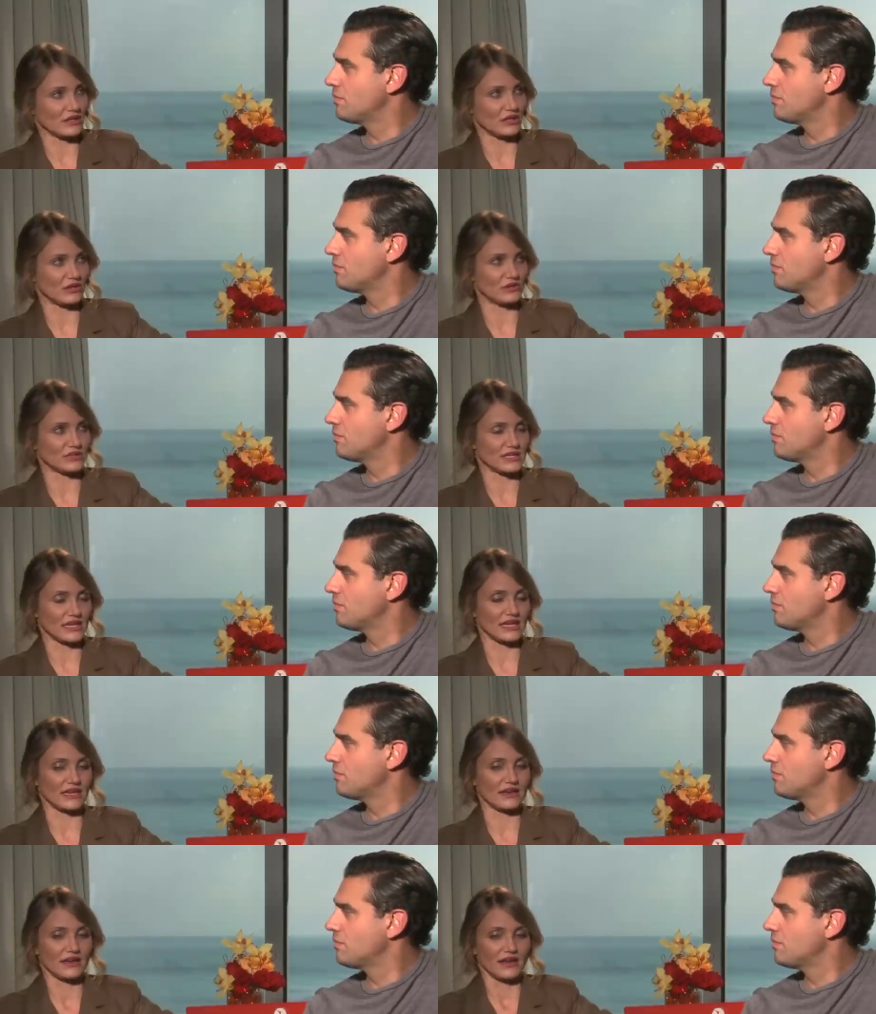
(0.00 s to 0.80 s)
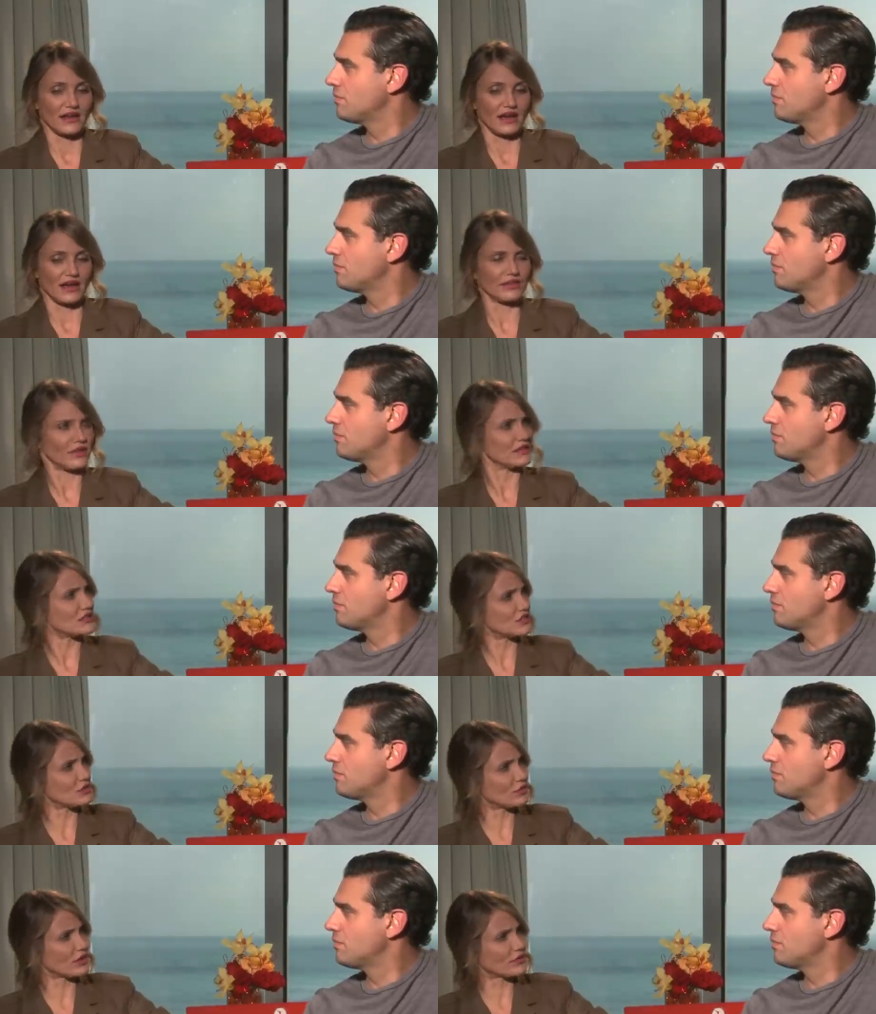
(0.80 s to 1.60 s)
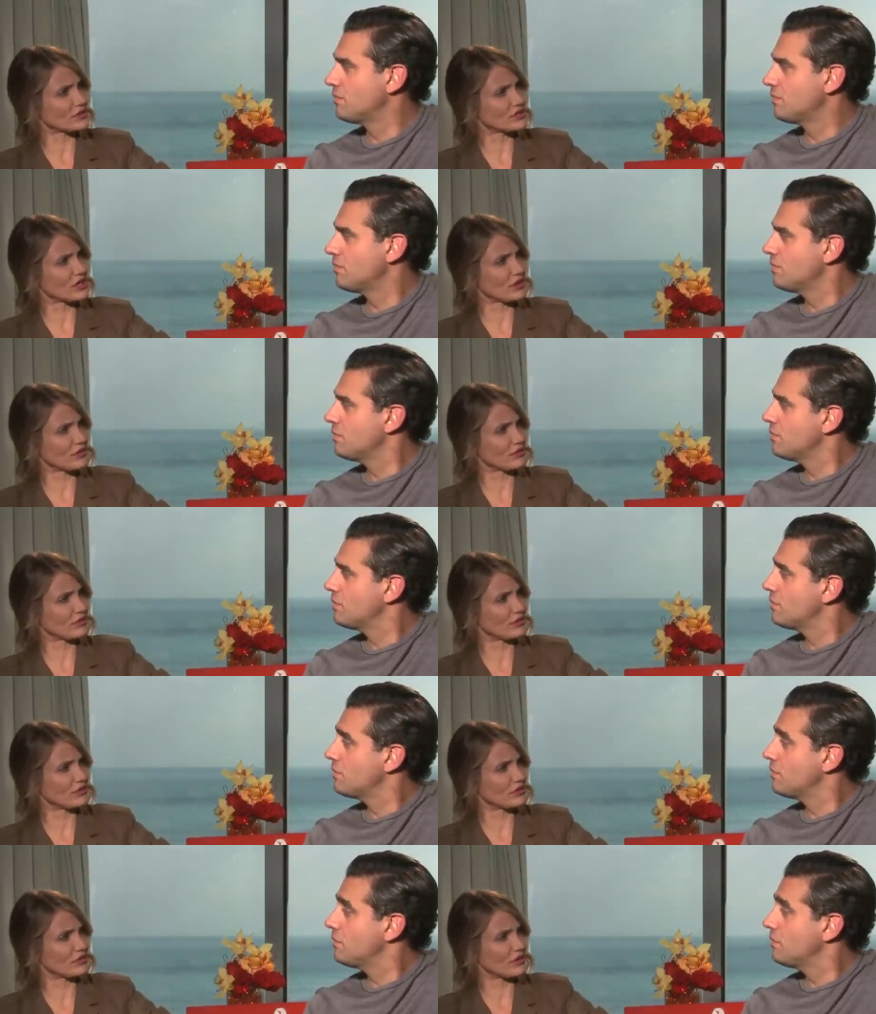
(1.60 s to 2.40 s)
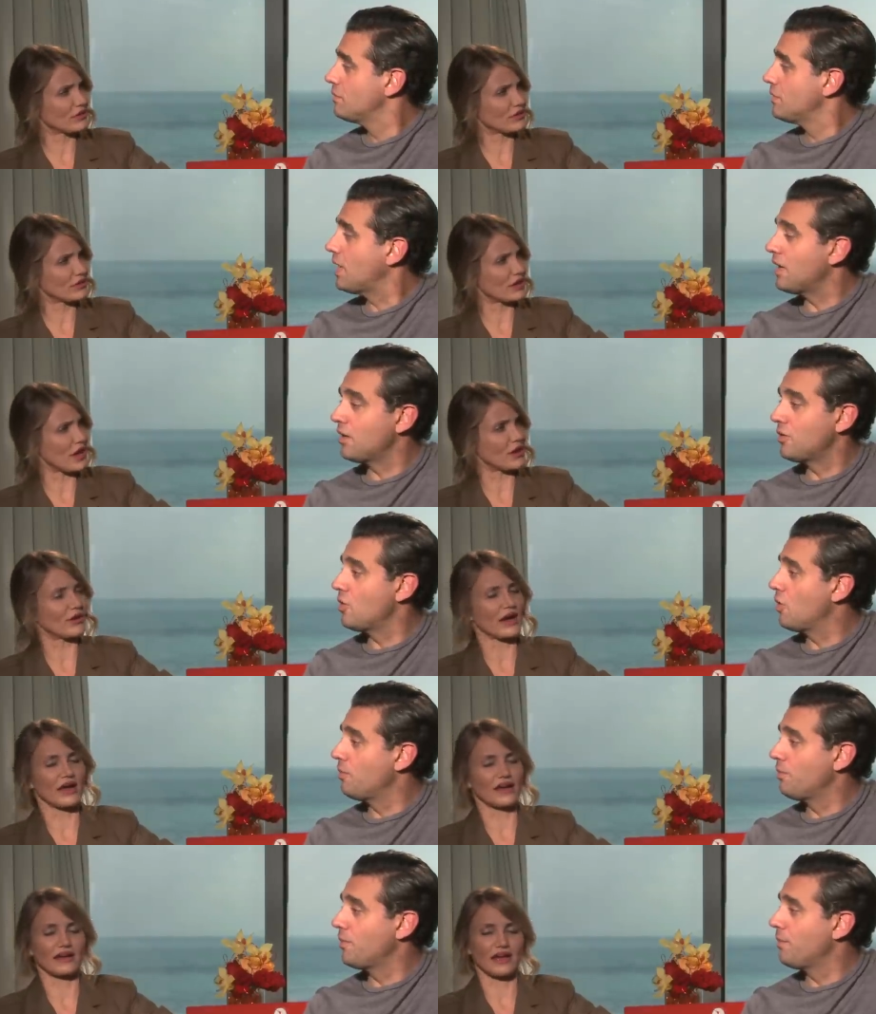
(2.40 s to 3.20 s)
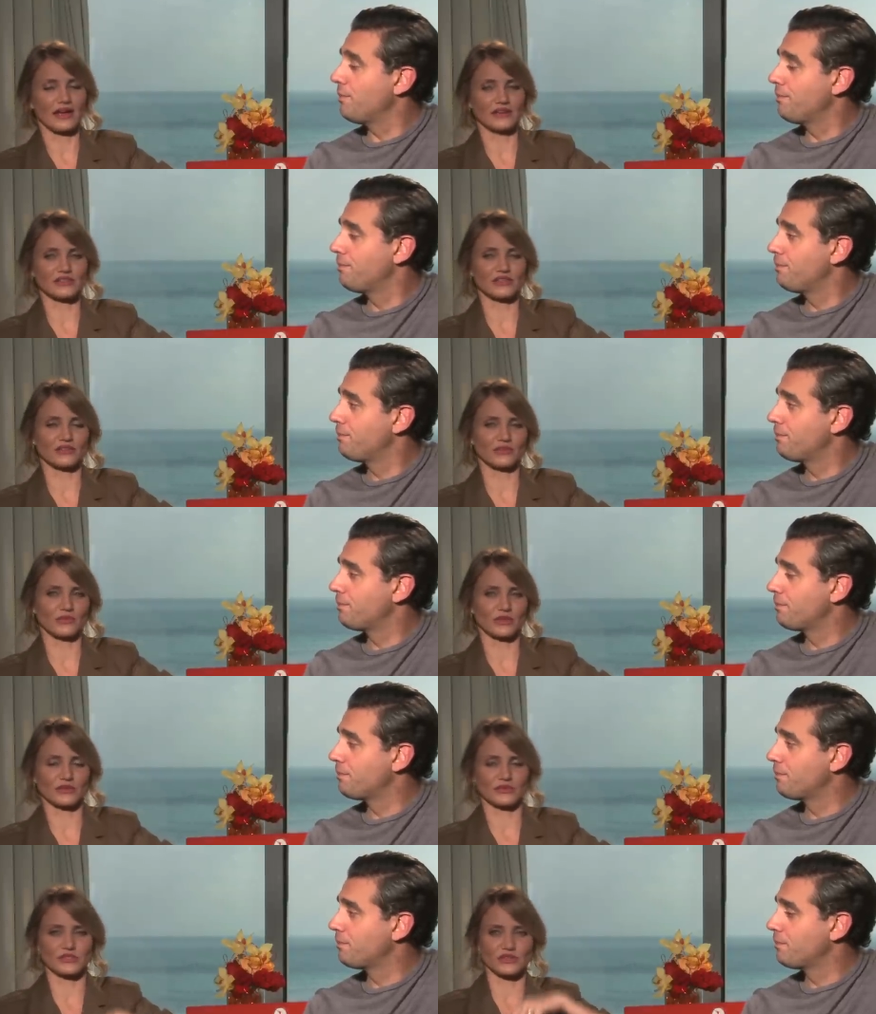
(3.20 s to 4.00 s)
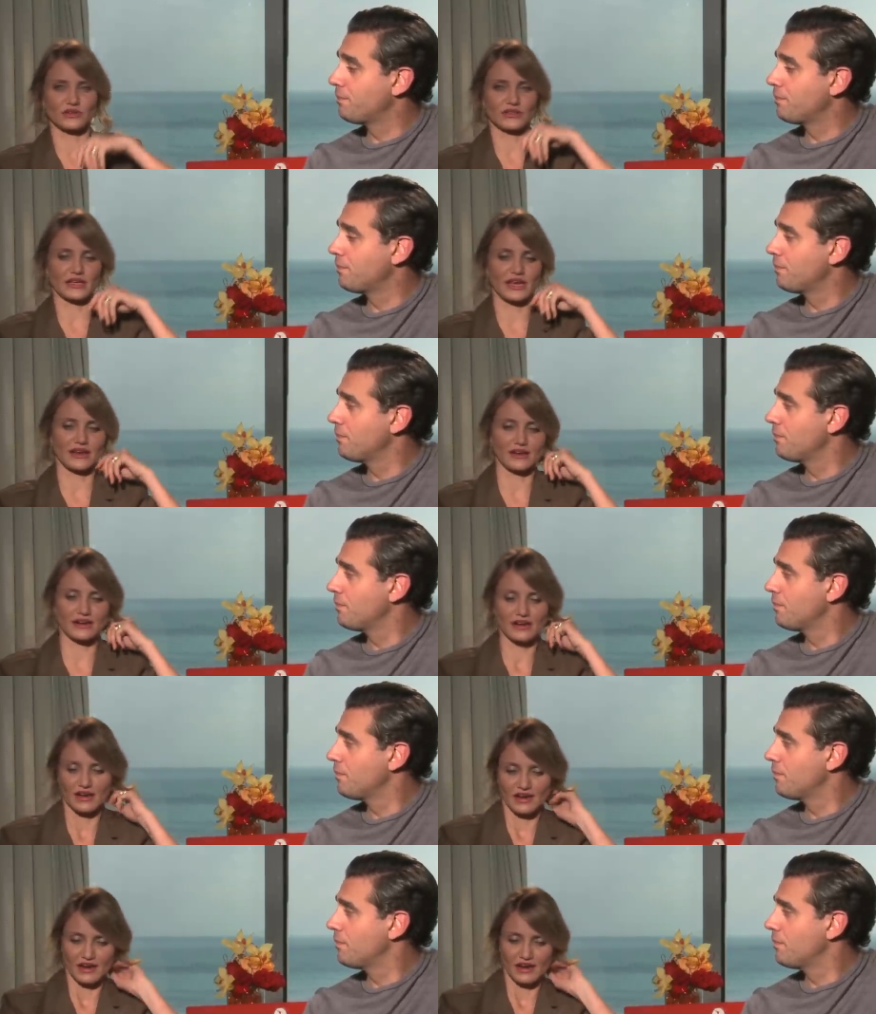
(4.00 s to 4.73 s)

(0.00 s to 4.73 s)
Speaker 1: you did. I think, did you work with Joan? No. I worked with Joan later.